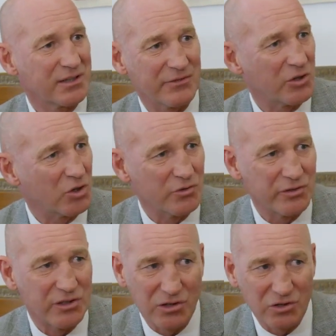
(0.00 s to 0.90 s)
Have you
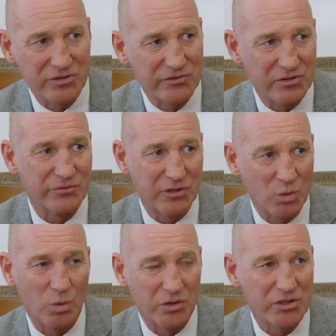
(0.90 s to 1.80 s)
covered lots of stuff that you I
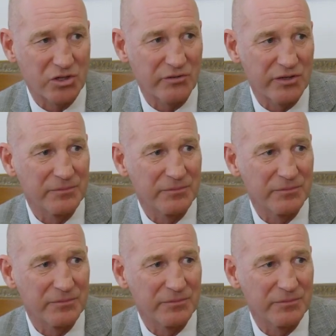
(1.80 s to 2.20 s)
think, I think